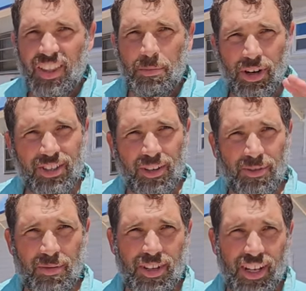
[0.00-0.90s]
The Project
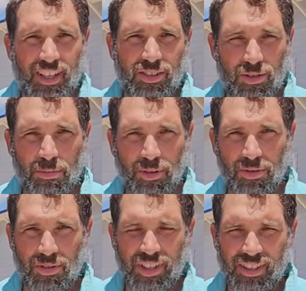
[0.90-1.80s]
Farm guy, he's super
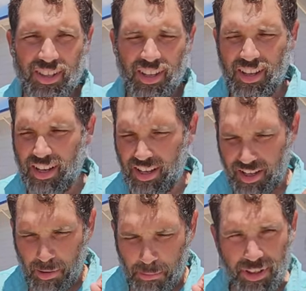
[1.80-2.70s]
cool. He's not like
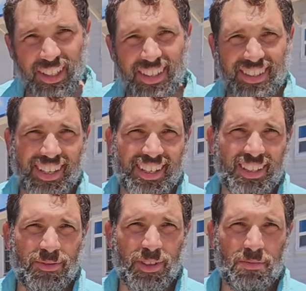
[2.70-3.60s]
completely
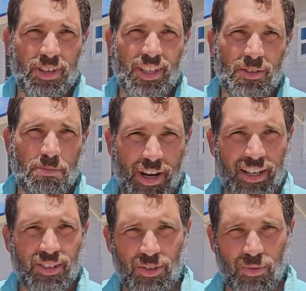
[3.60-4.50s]
scientific, but he's
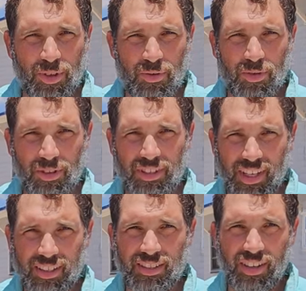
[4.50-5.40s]
practical real world
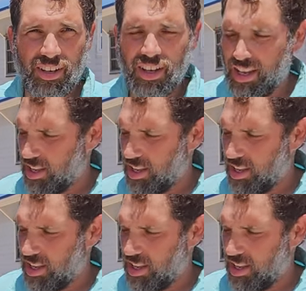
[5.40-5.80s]
tests on,